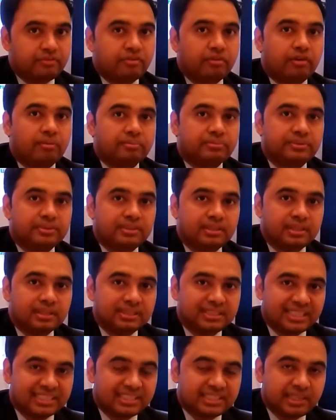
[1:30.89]
from
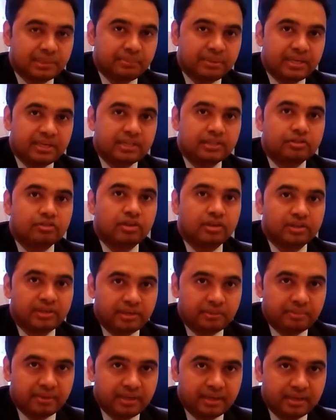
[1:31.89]
60 billion to
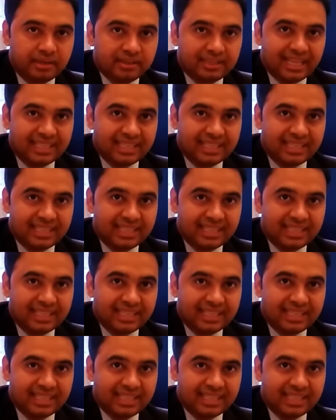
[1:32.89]
100 billion.